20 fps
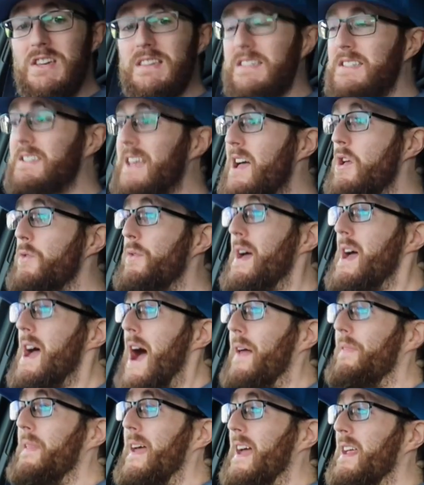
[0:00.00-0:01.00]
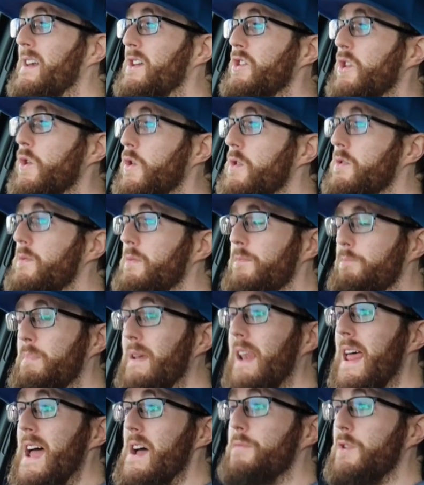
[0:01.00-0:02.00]
itself and then you'd
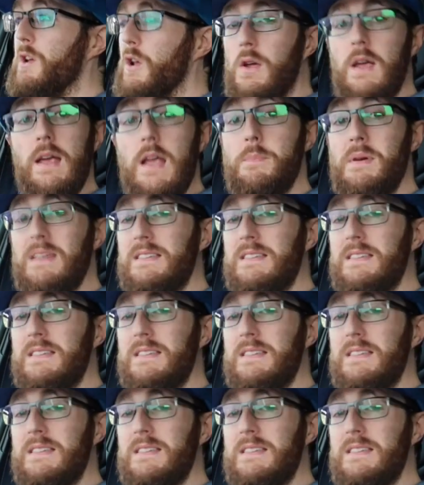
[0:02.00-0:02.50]
be left looking a